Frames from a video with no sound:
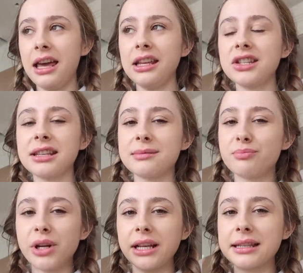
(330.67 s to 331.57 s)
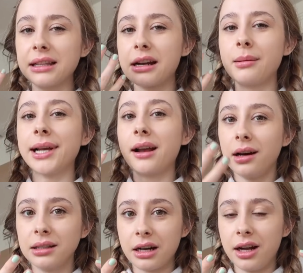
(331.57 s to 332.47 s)
it just brings a little bit of
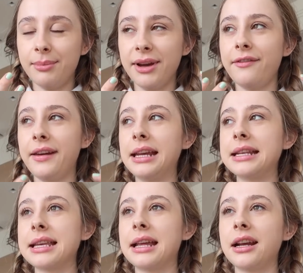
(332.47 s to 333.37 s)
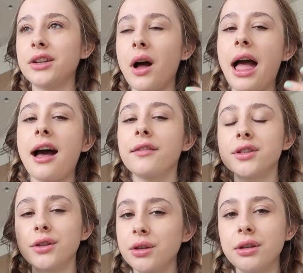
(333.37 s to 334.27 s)
color on my face and I don't have
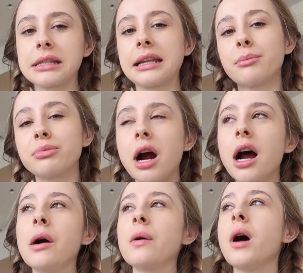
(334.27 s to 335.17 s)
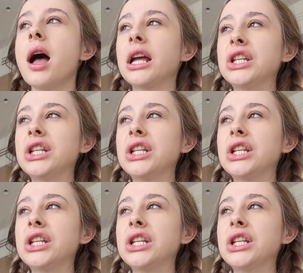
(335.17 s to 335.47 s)
to use like brow